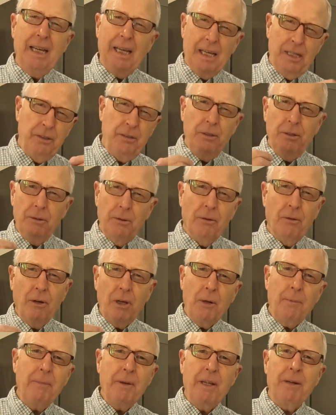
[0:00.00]
and do a
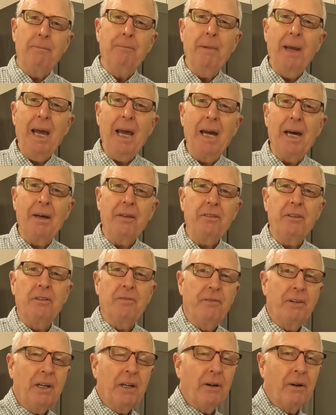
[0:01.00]
little bit of math to
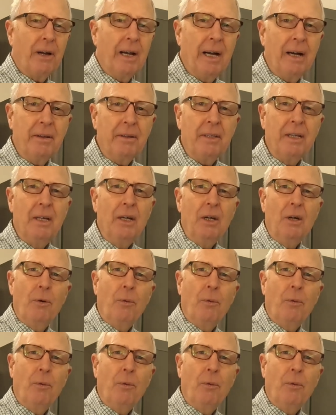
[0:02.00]
figure out